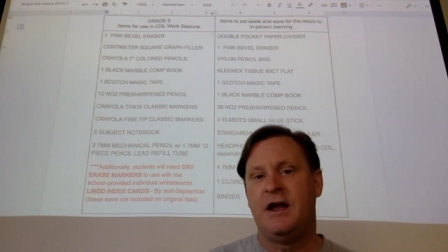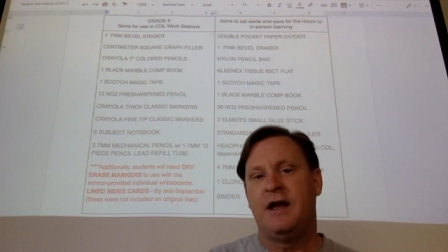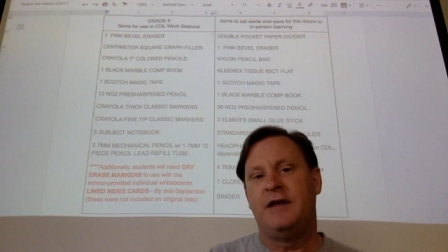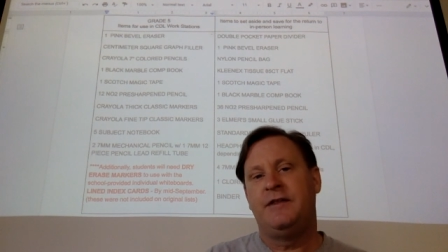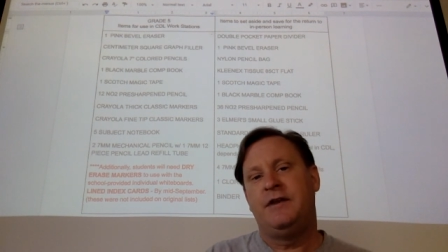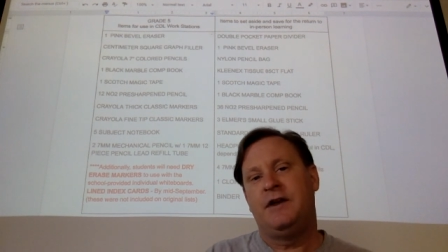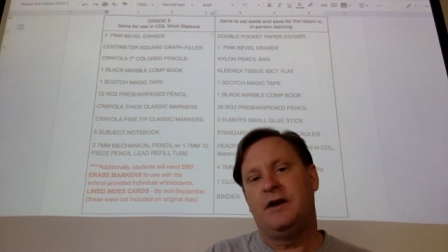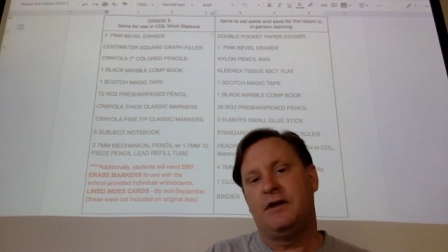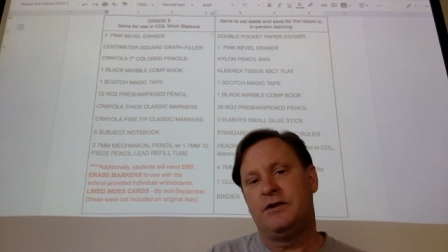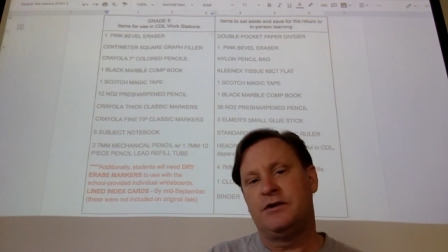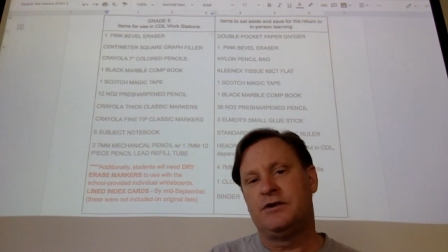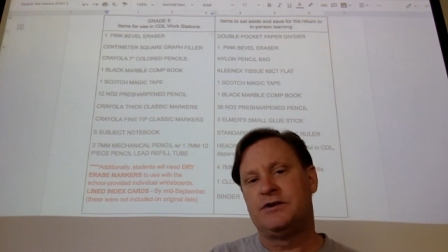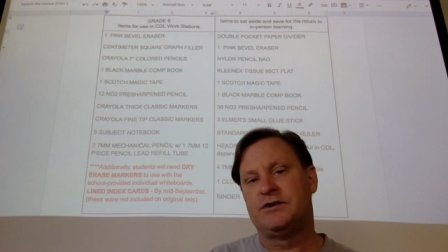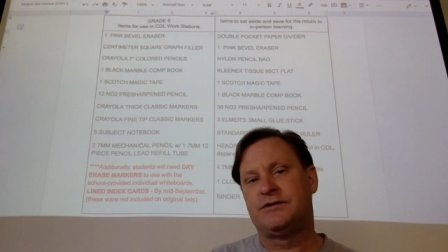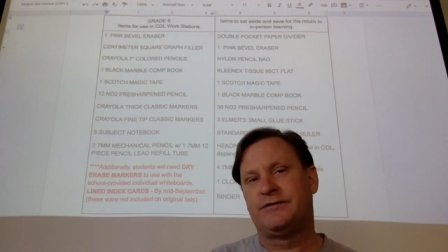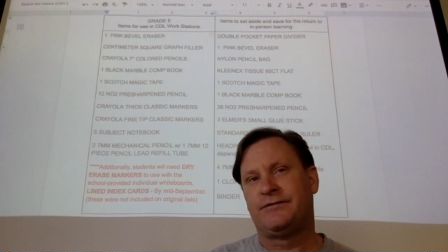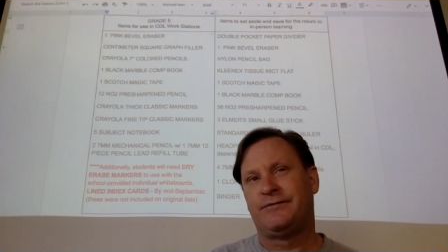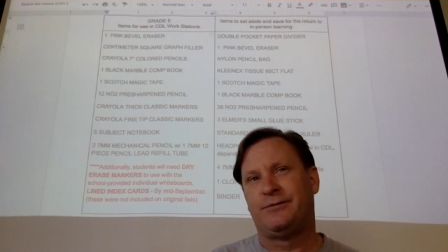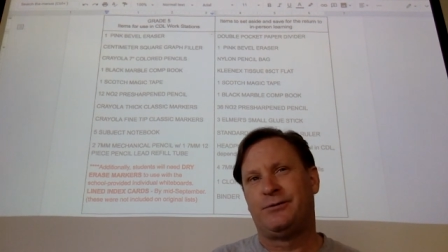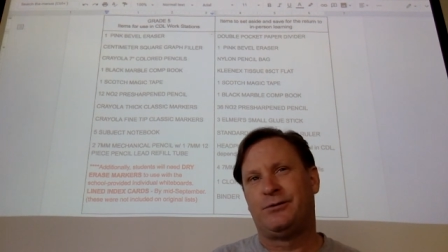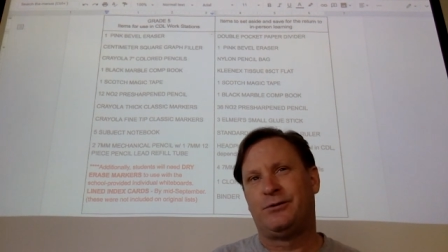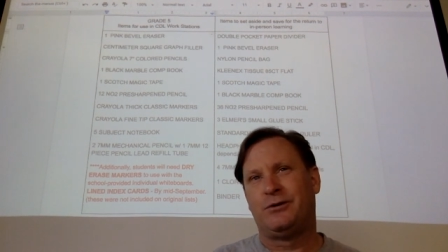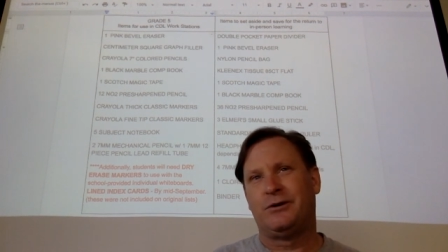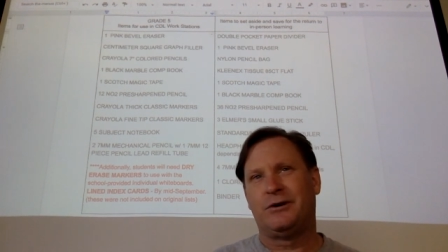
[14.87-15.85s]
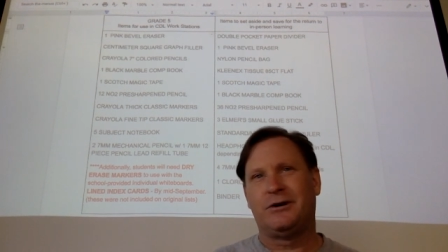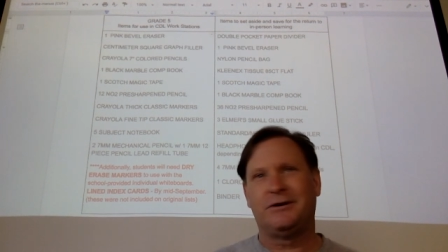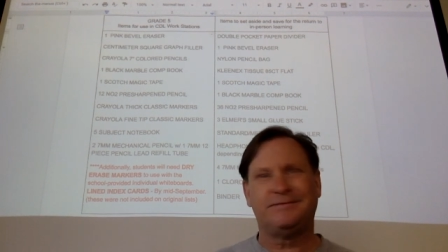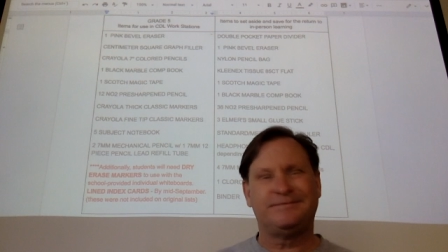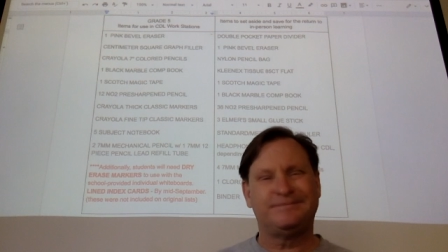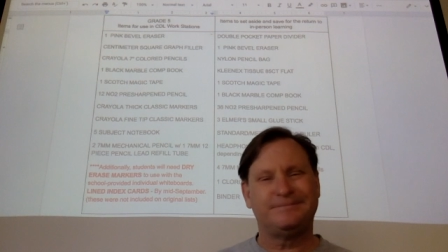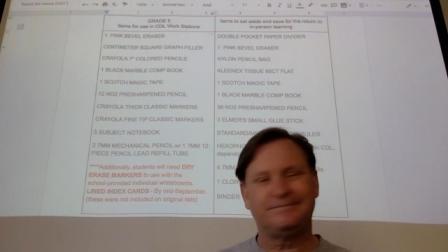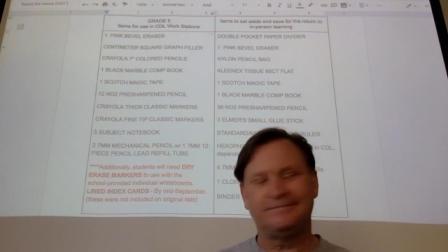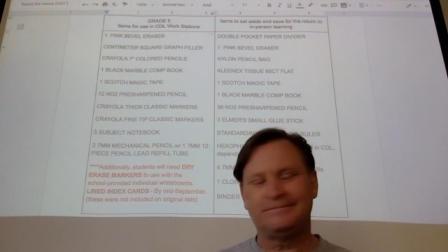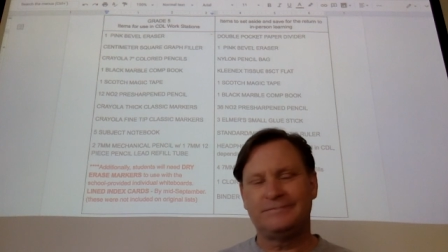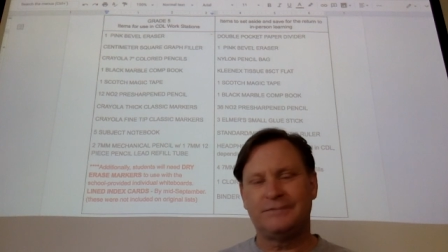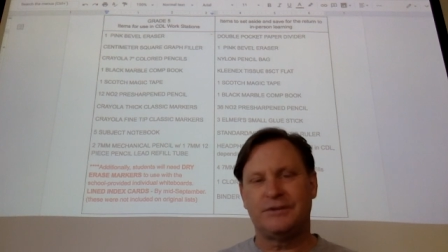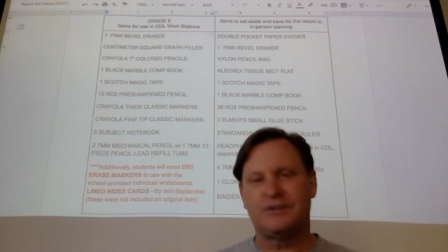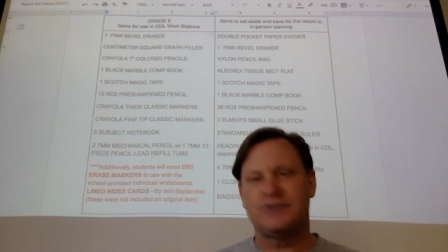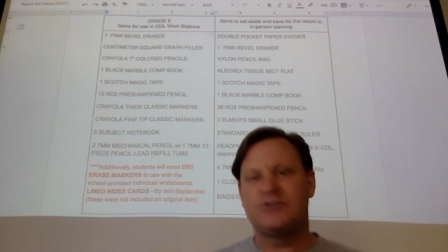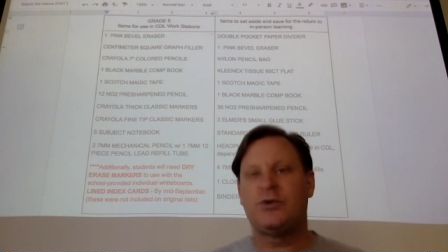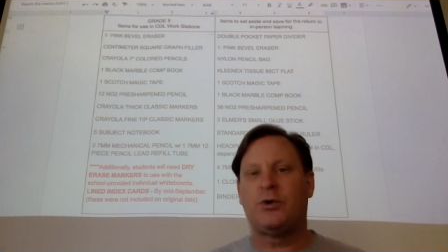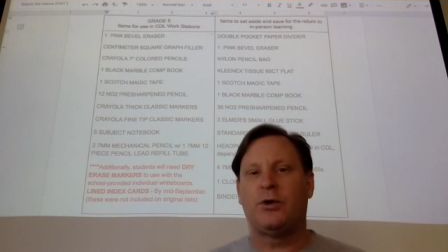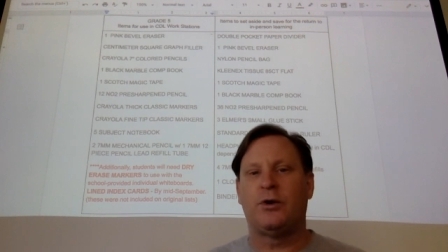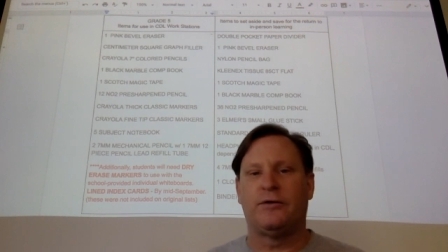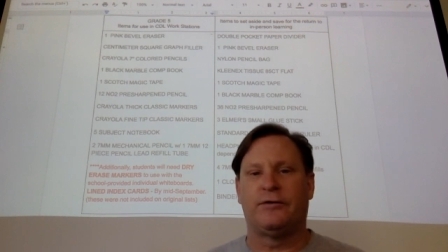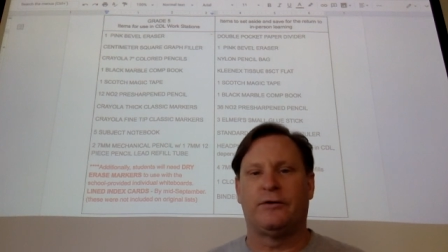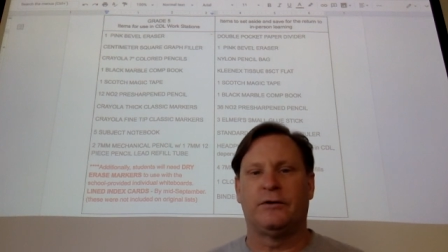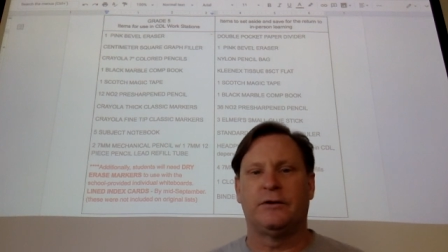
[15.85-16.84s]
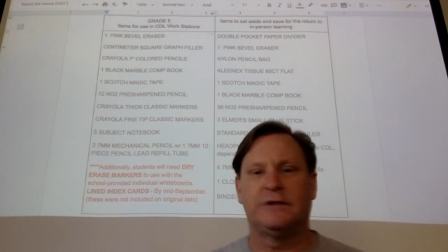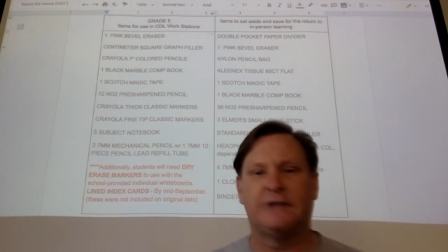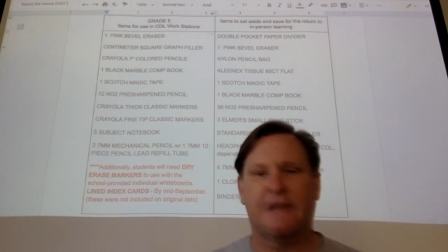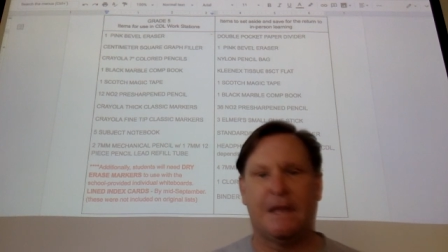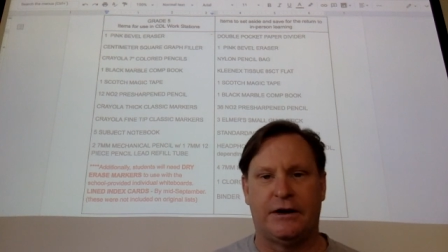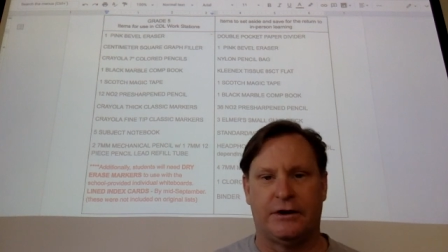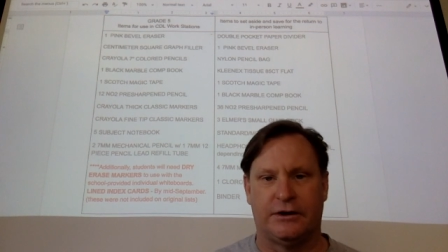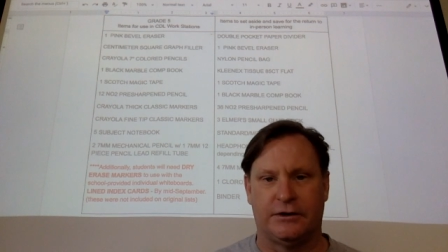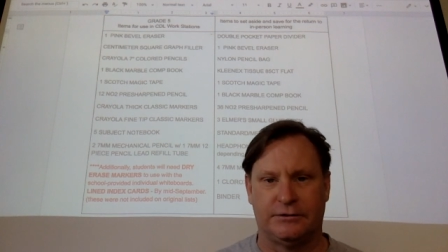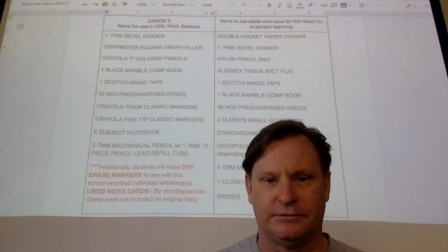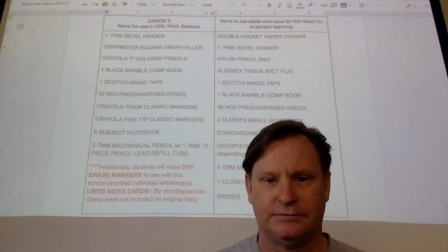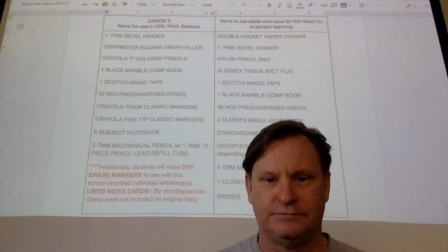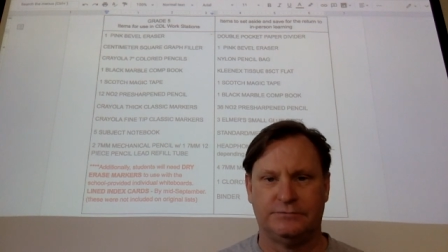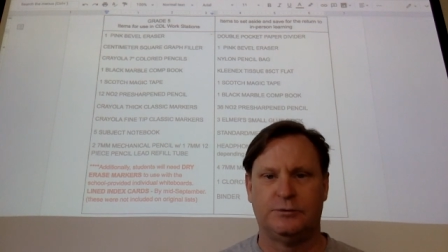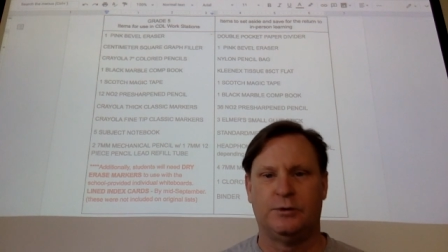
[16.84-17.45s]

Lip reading: and the other is for storing for later